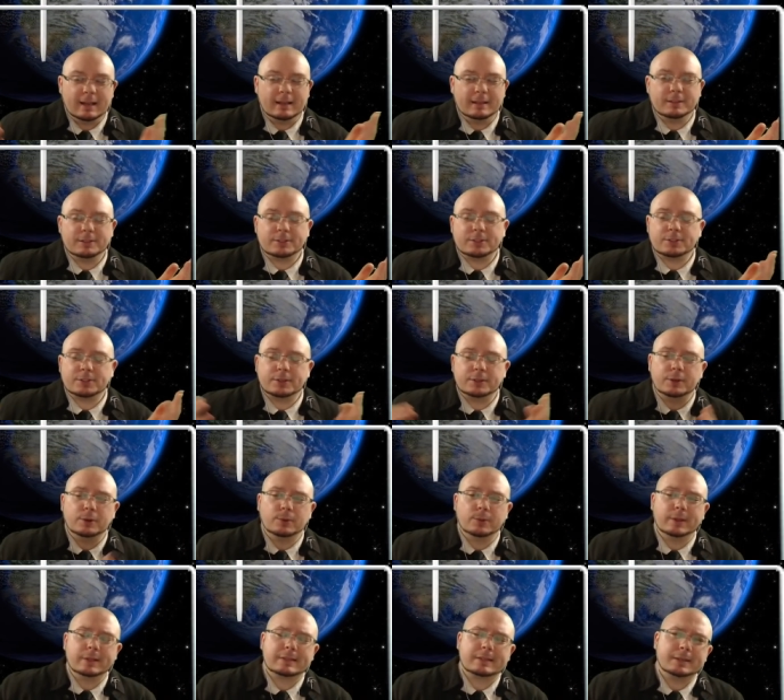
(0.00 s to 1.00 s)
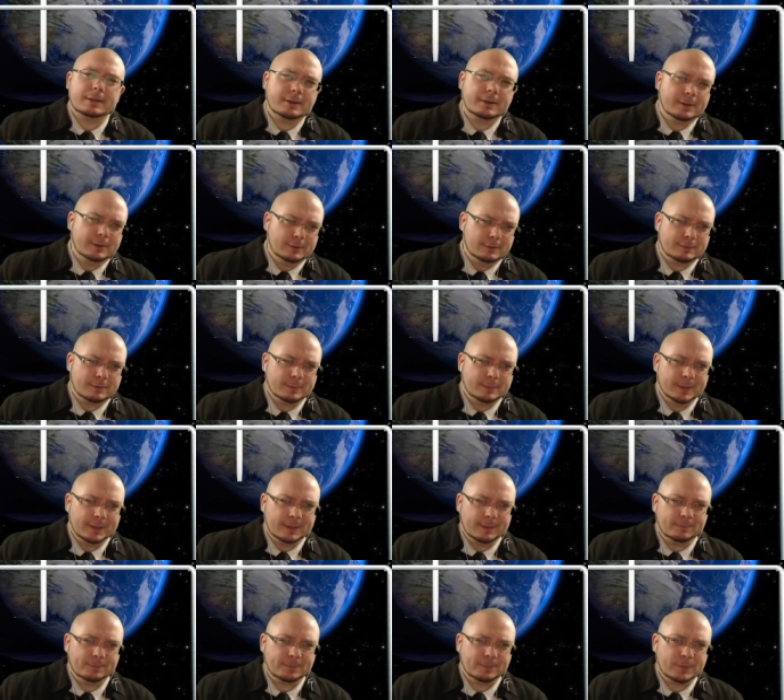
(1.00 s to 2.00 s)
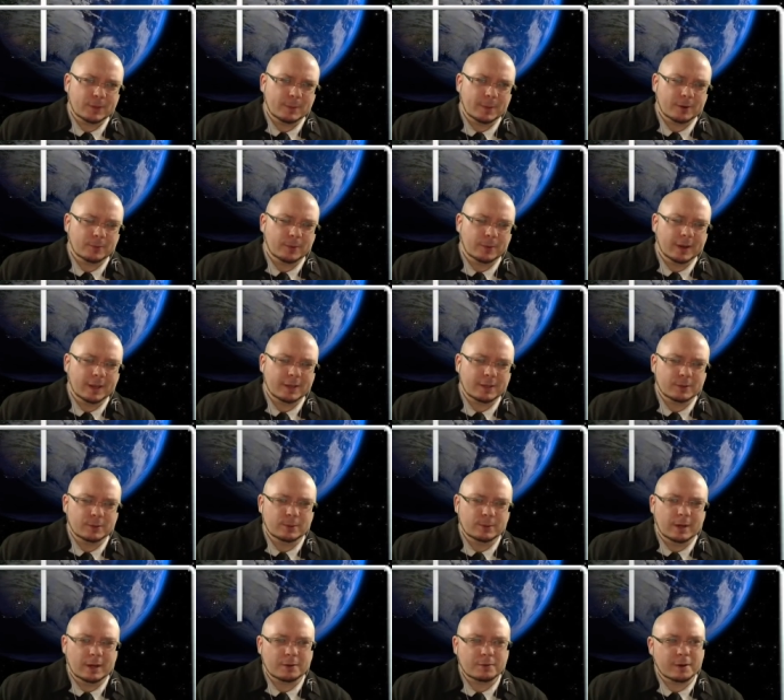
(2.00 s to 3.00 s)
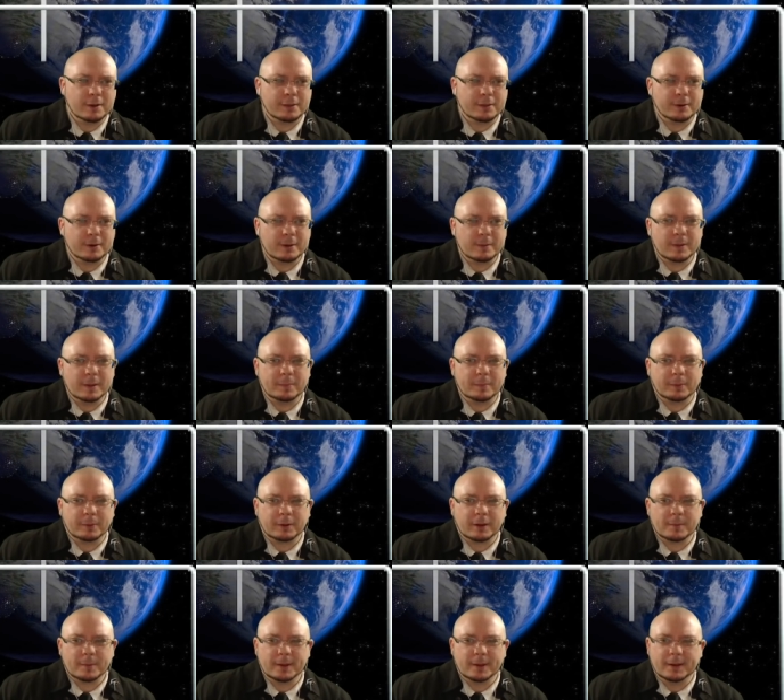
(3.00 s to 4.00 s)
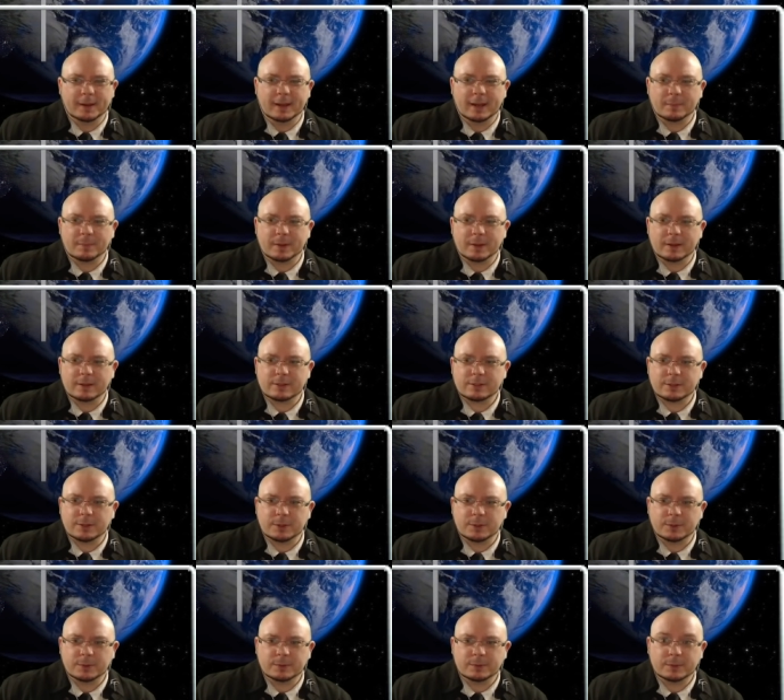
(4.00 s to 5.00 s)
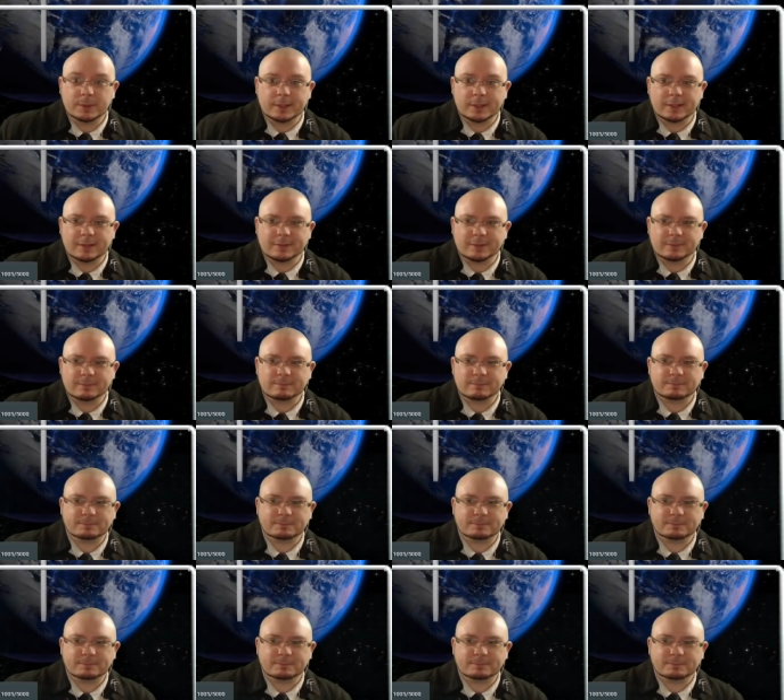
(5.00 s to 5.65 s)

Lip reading: this is a no-win scenario for me. No matter what I do, 130 people are going to be unhappy, so whatever.